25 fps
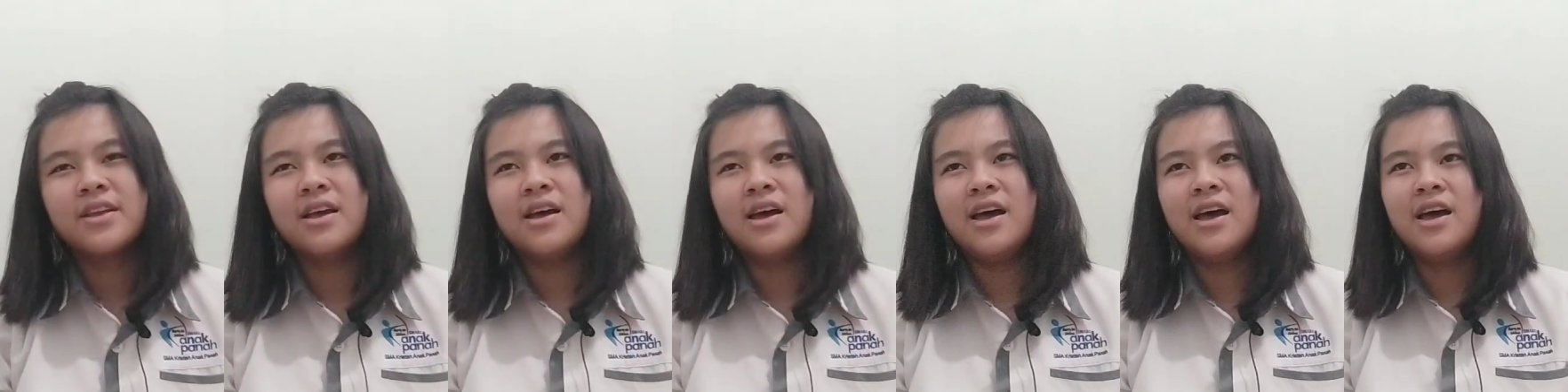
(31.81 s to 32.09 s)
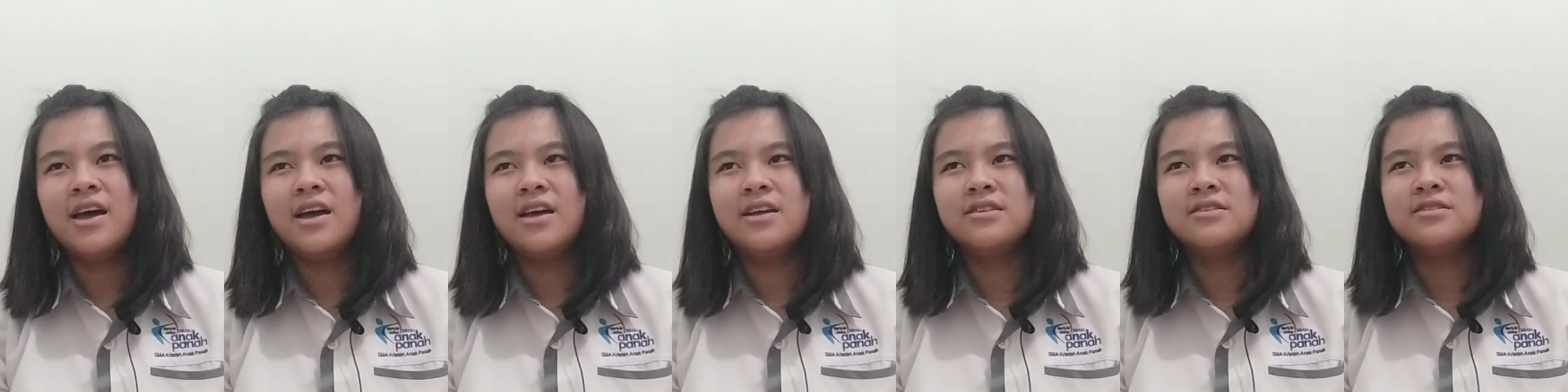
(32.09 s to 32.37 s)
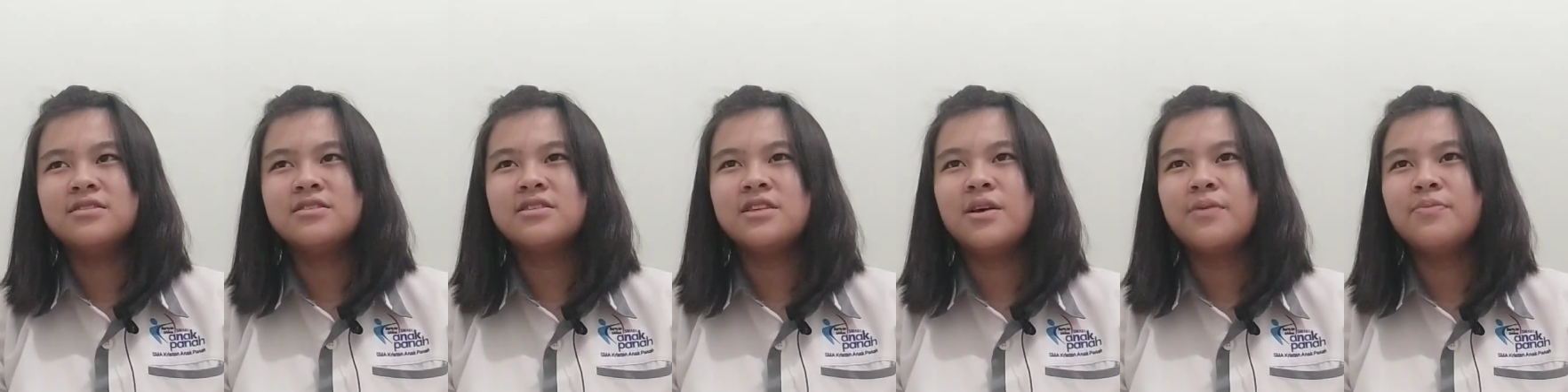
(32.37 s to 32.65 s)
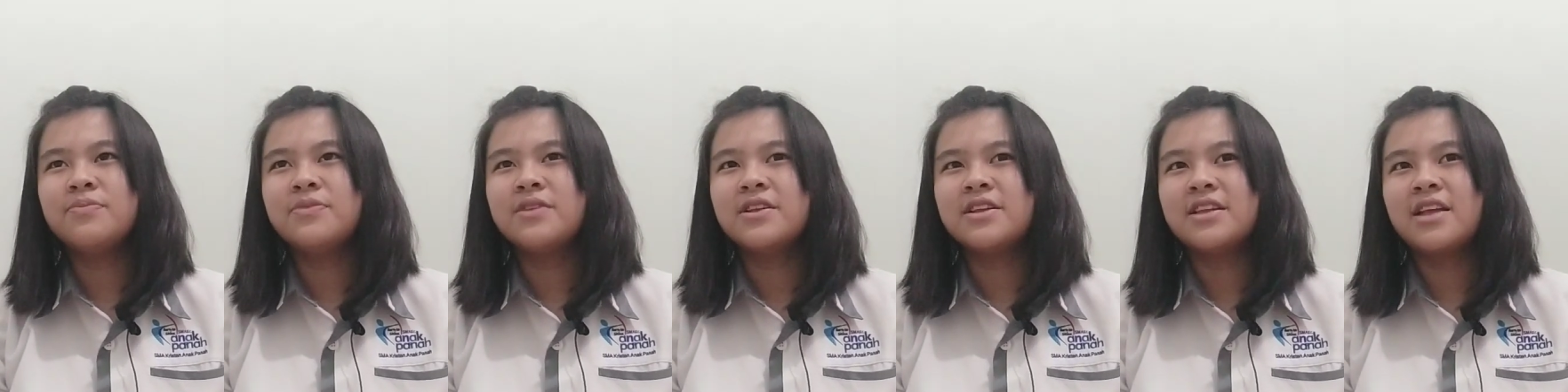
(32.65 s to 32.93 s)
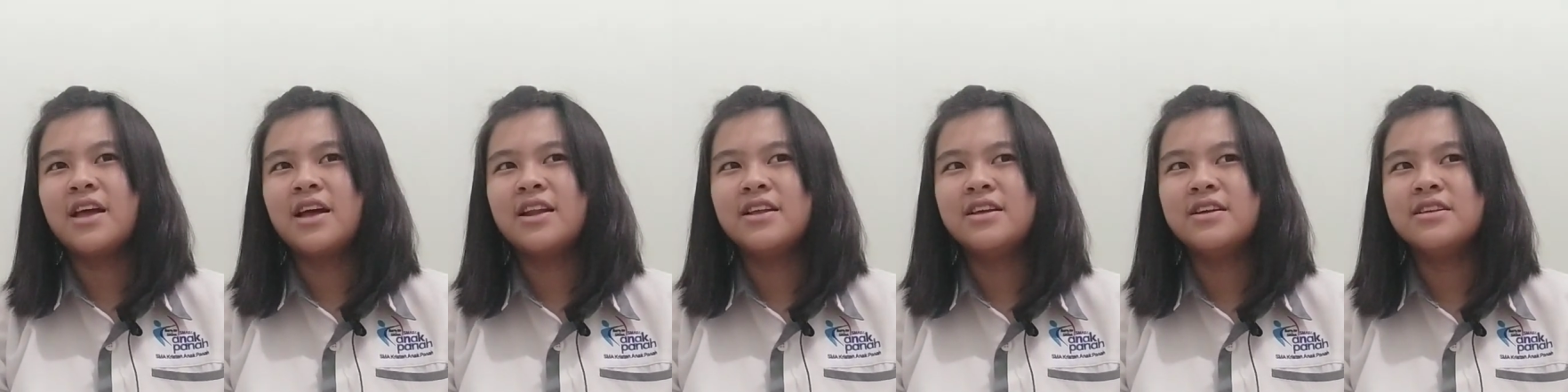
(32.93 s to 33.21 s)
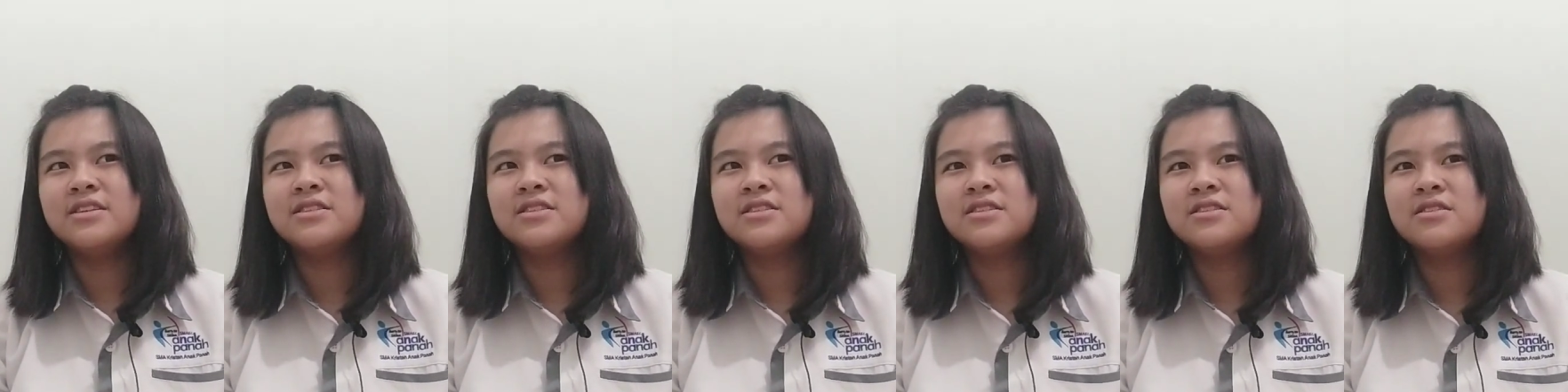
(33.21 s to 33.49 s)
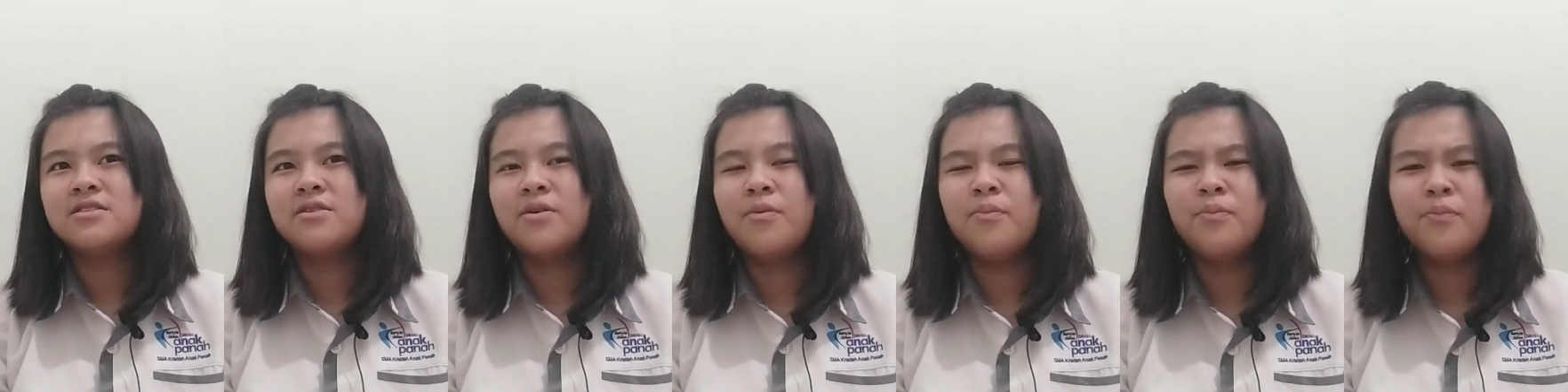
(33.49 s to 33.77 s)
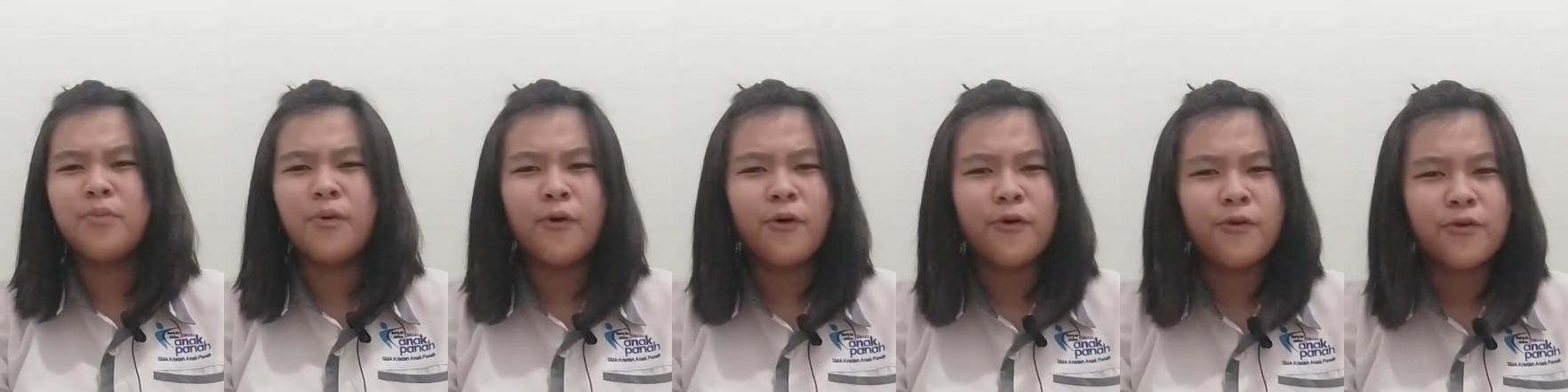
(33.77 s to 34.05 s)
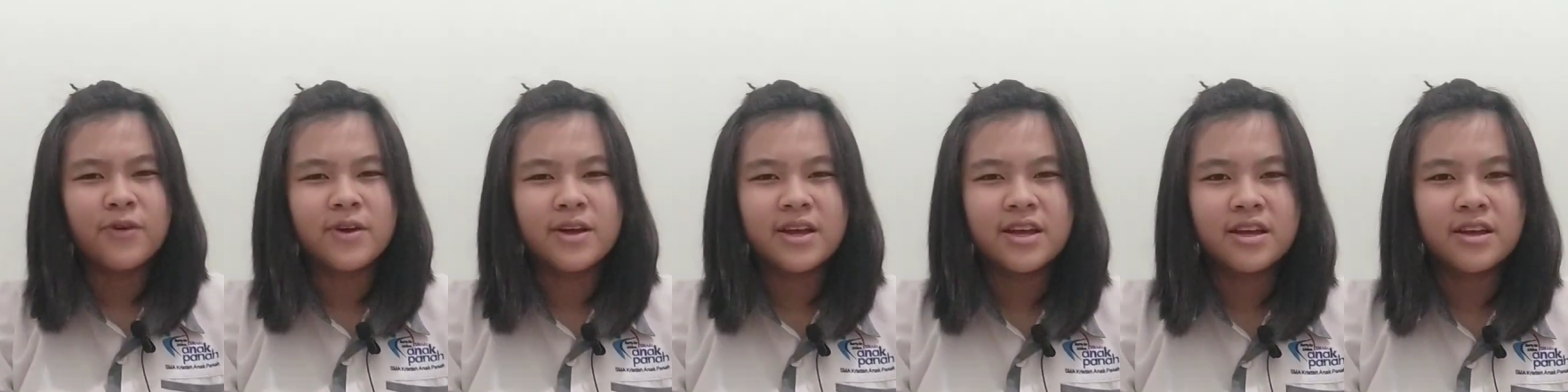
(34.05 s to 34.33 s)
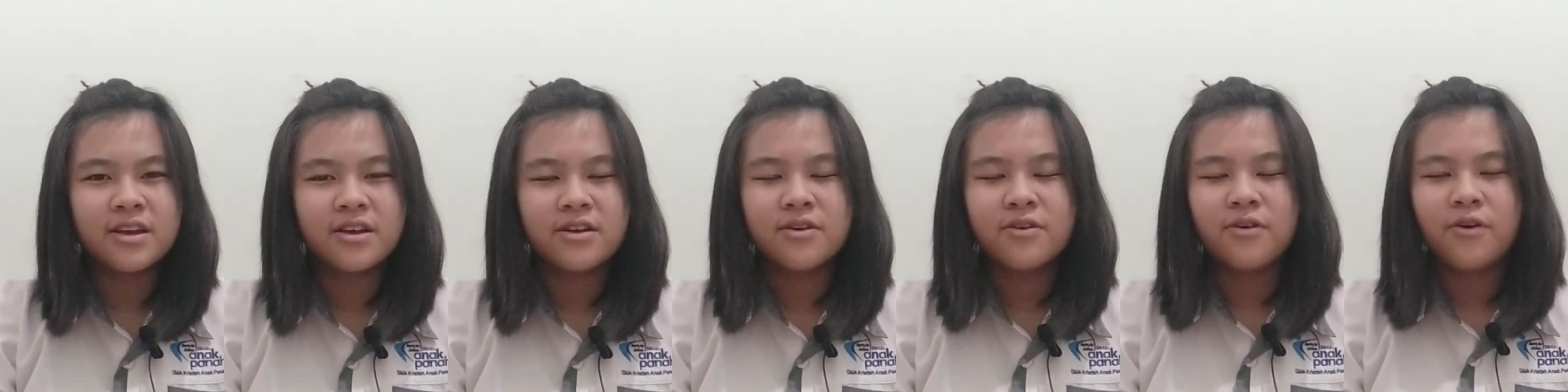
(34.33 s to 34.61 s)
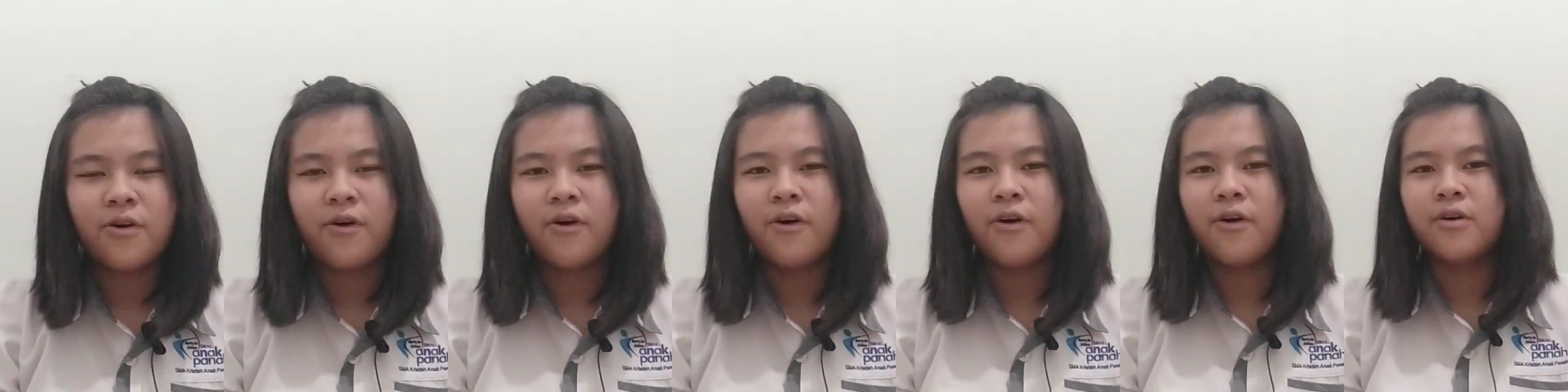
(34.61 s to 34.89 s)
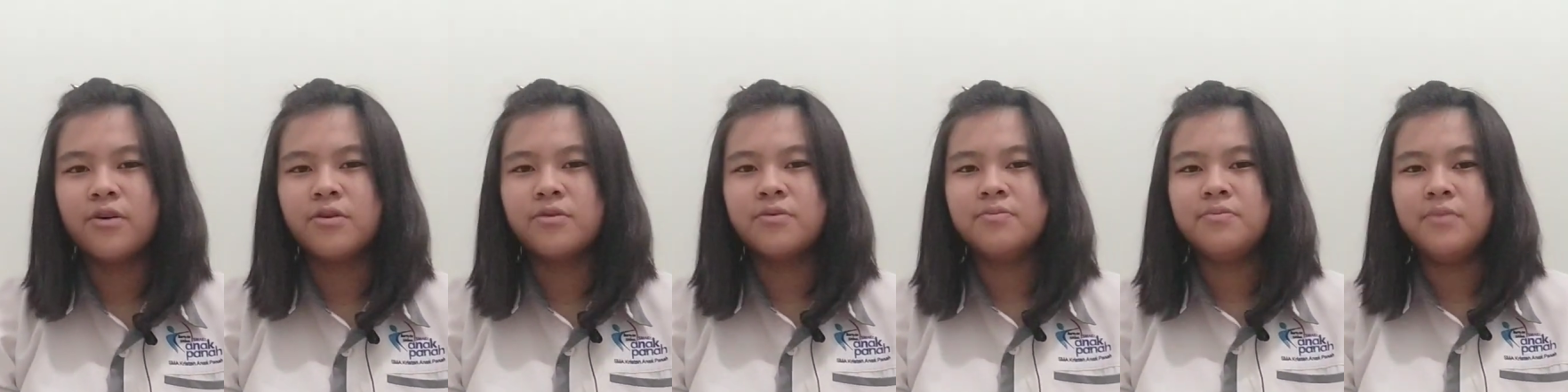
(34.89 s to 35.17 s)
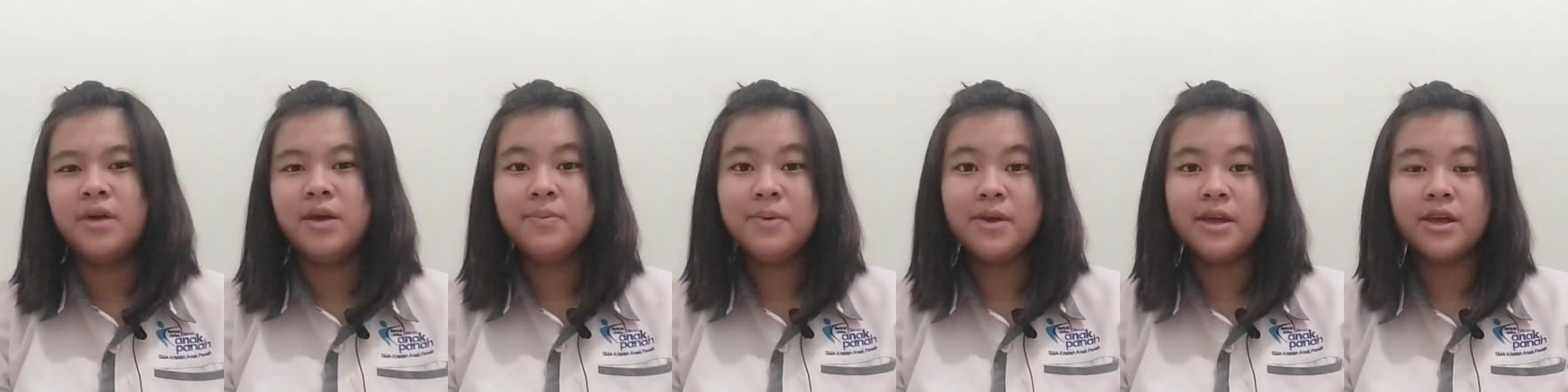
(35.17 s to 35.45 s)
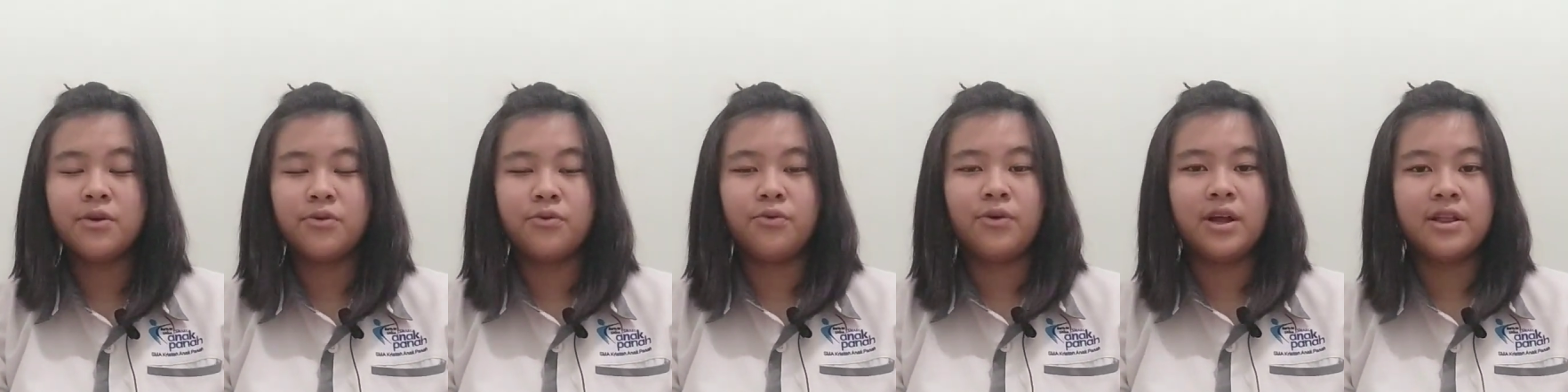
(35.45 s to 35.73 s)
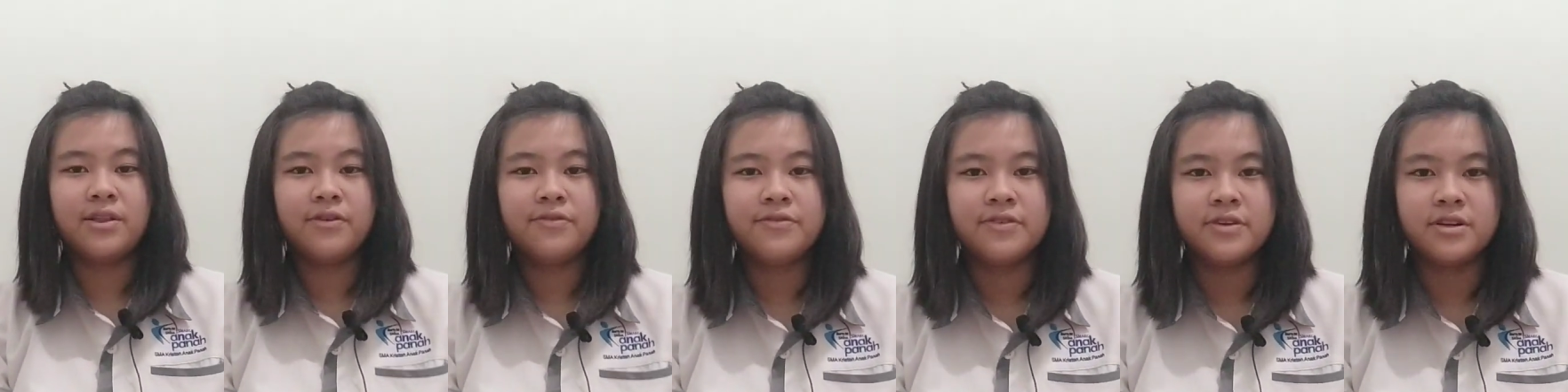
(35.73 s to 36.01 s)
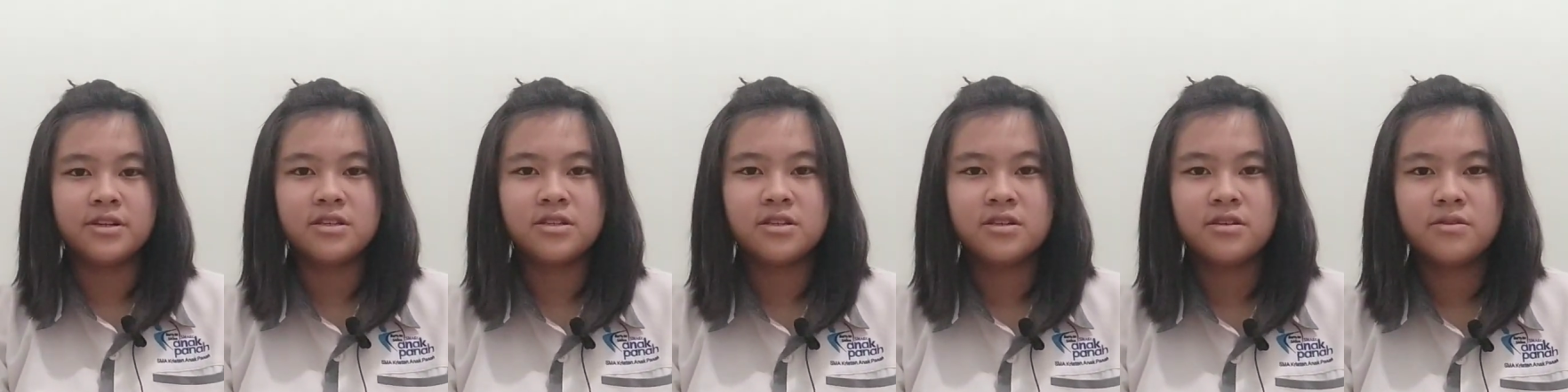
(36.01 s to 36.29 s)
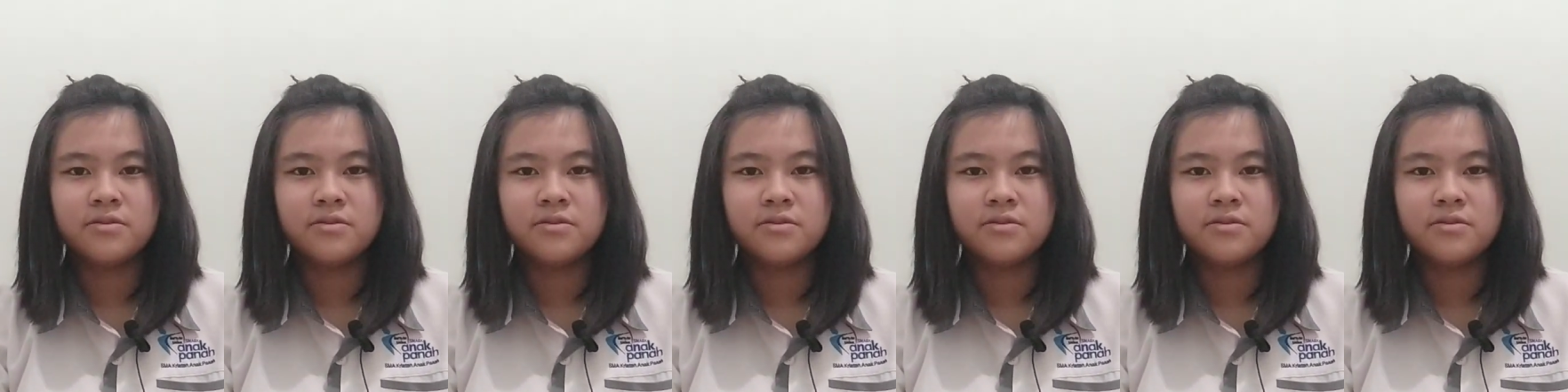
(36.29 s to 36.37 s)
and something that is boring or maybe irrelevant.